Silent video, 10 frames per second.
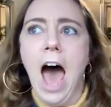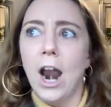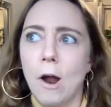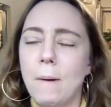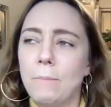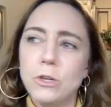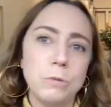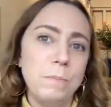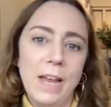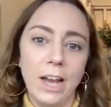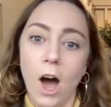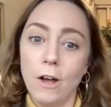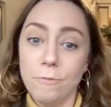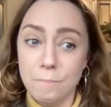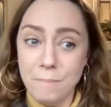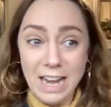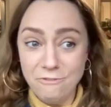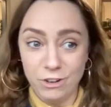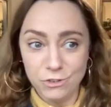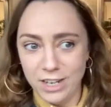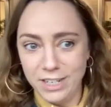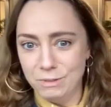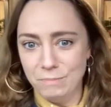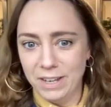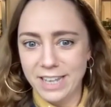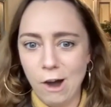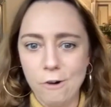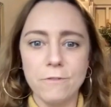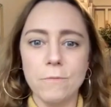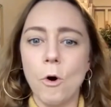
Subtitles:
And I remember just being mainly frustrated with myself,